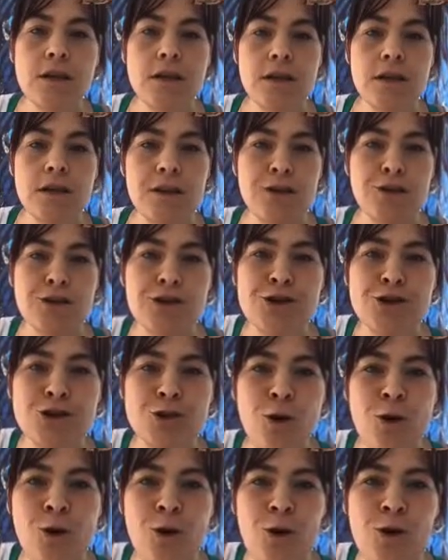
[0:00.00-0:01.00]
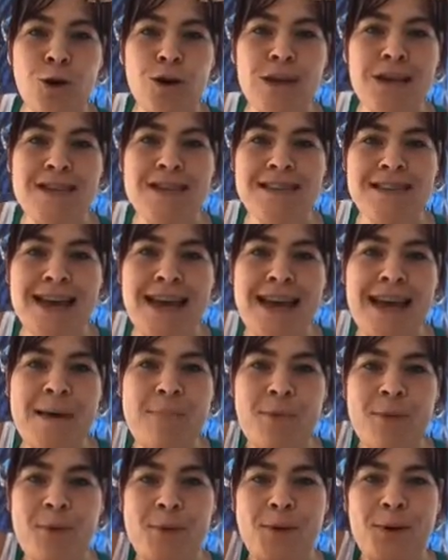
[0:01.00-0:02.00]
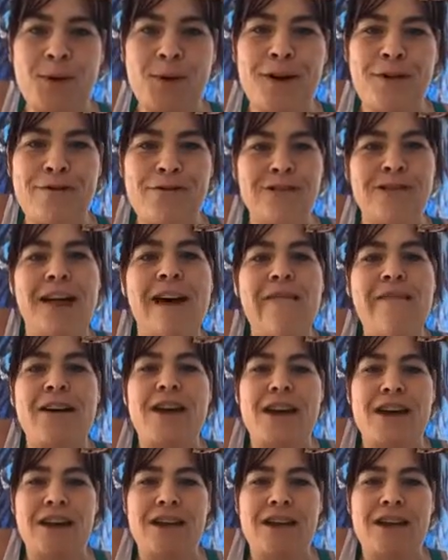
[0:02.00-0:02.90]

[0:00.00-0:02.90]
your soul is capable of loving